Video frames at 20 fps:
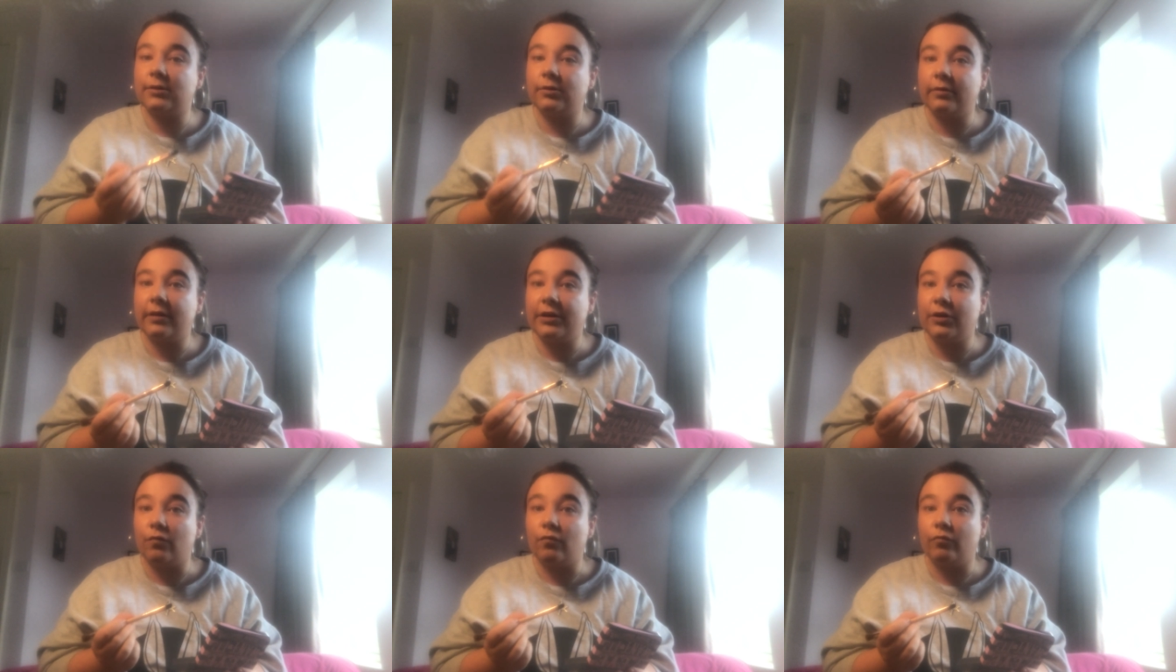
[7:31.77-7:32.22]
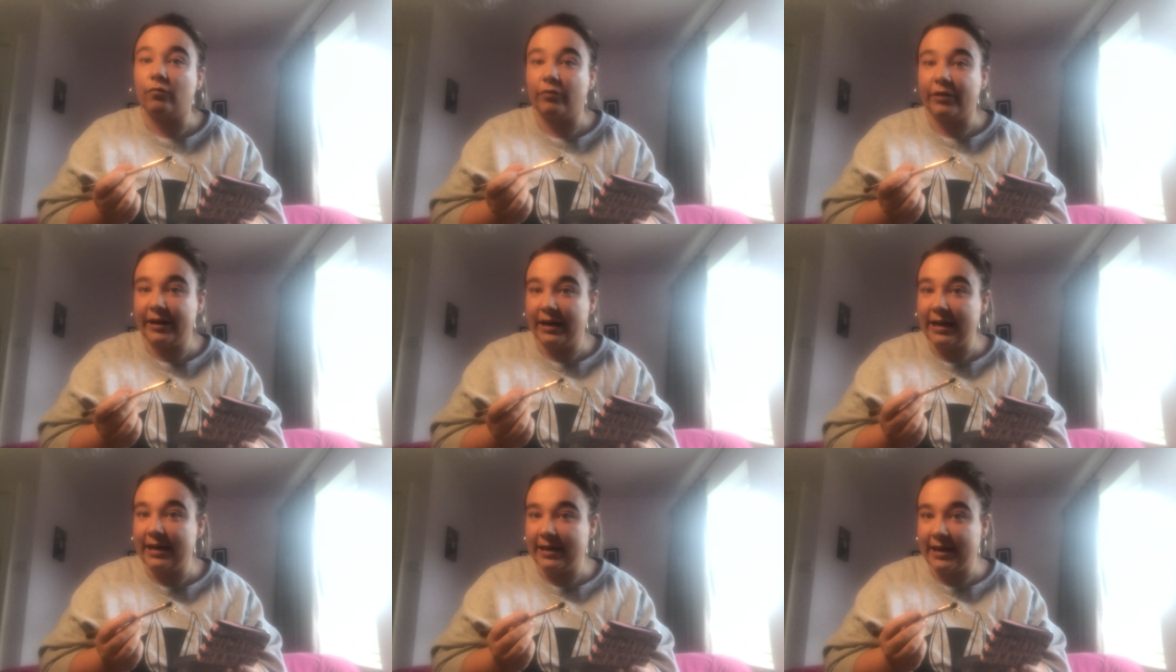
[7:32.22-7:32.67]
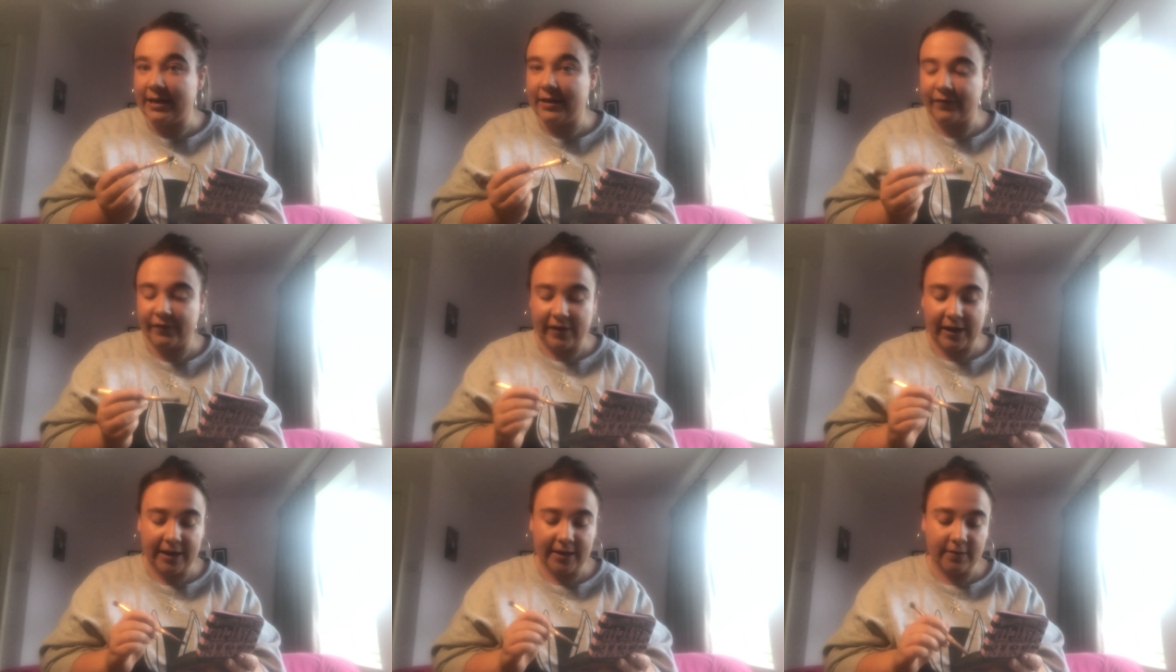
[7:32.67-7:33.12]
so they don't really need to
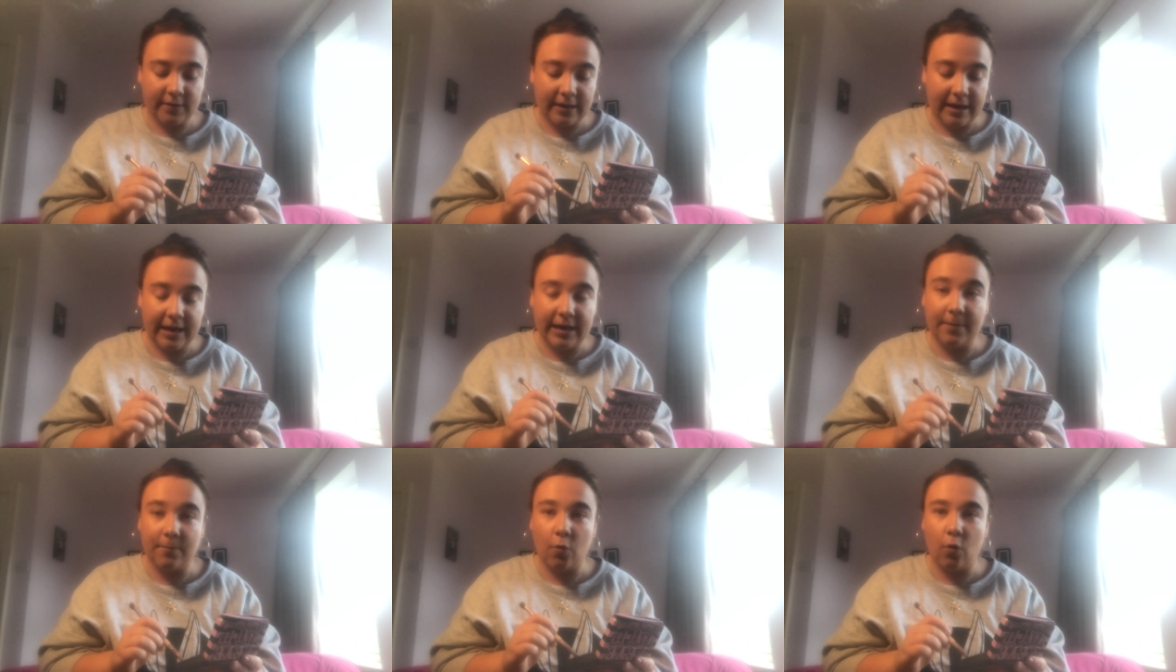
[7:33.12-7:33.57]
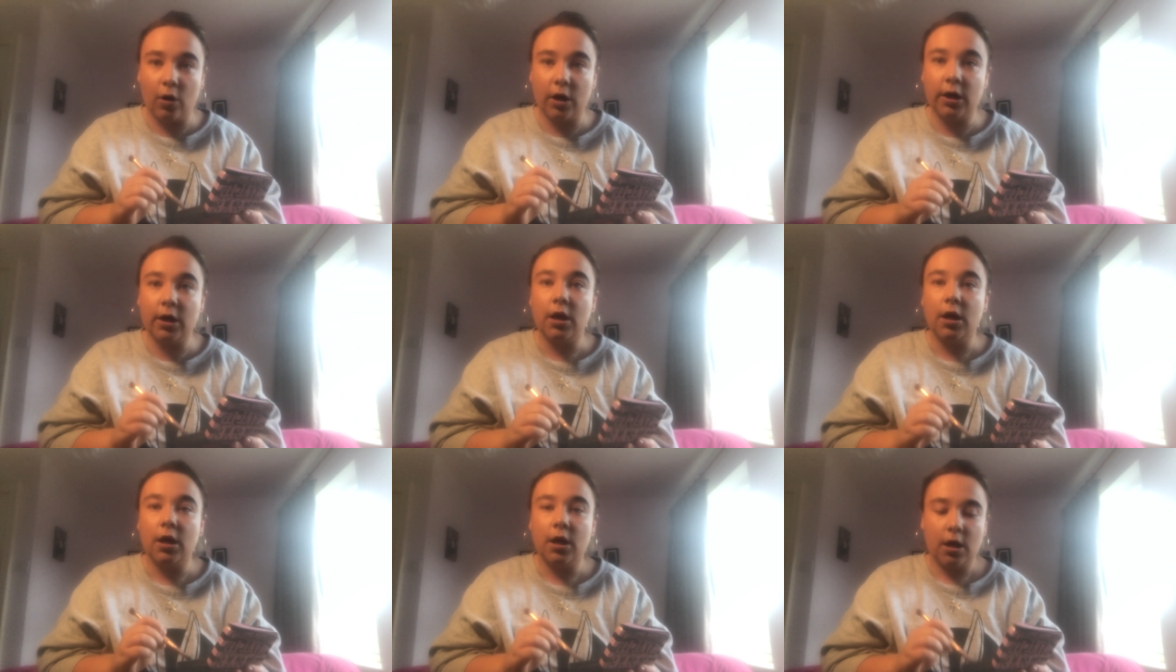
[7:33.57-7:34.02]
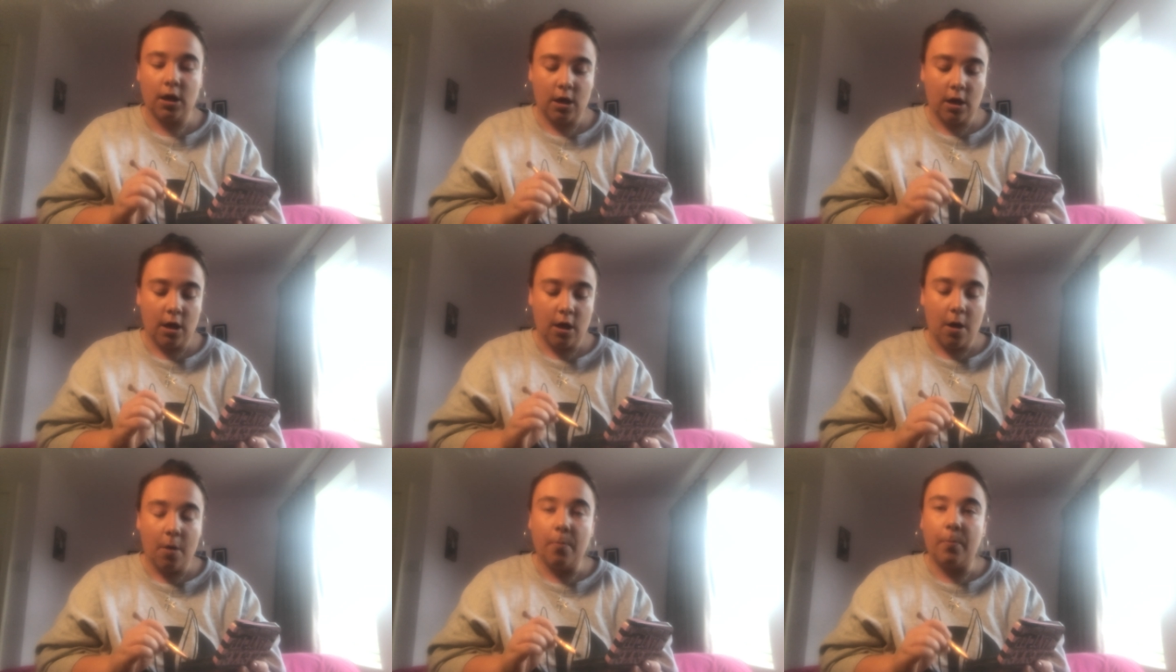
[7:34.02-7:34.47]
find any more.
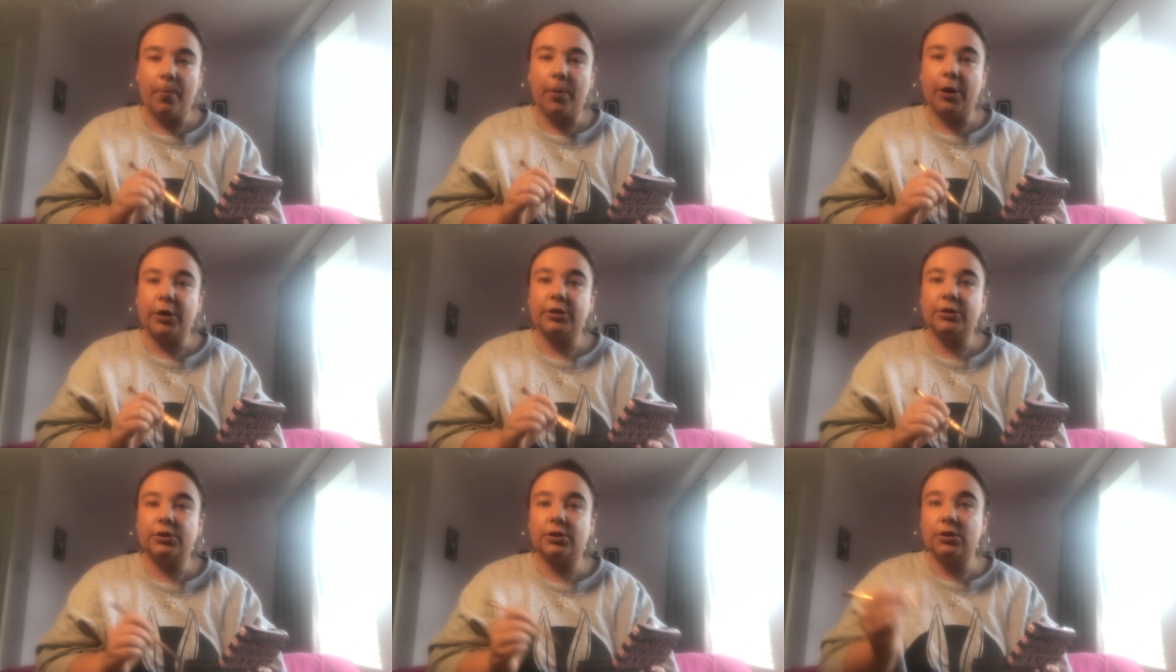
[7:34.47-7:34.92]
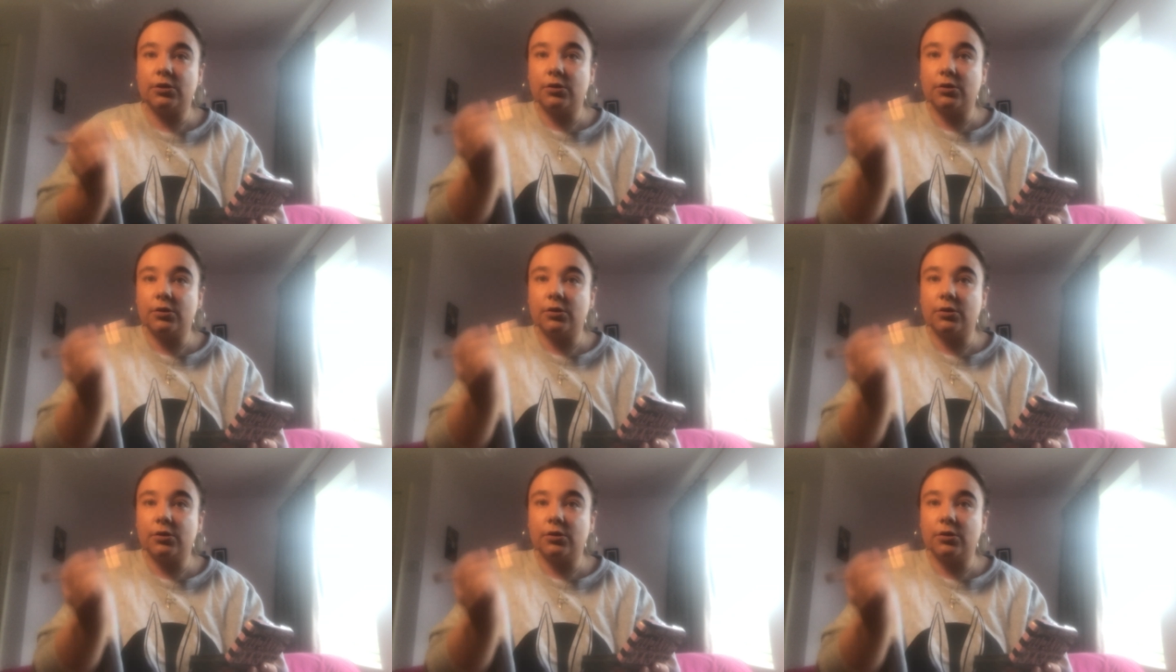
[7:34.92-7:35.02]
But